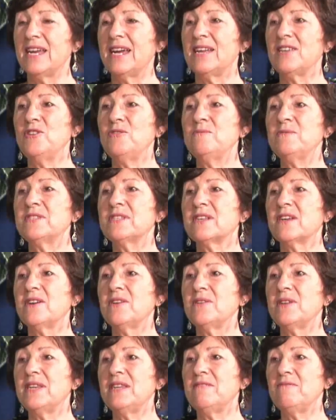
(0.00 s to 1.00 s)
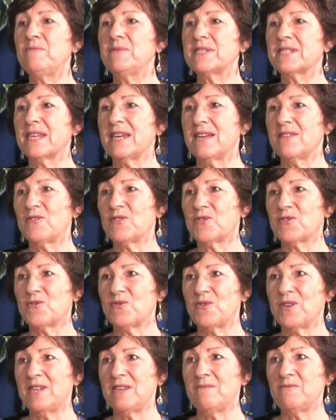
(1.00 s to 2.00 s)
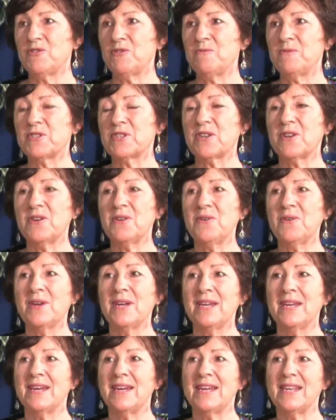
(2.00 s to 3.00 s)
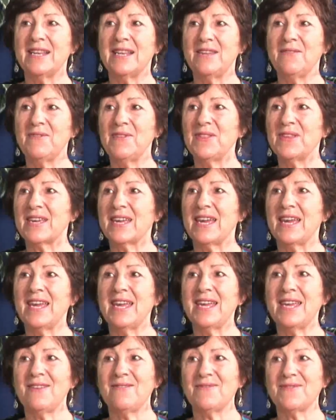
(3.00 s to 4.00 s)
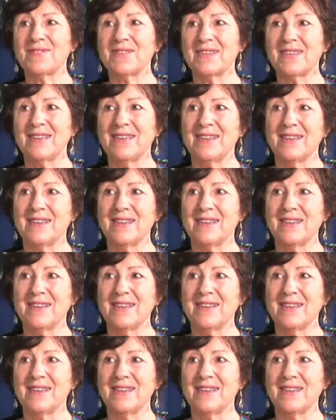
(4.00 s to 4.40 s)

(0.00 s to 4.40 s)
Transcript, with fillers: and you must go and live beside the streams, you must go and live in the caves.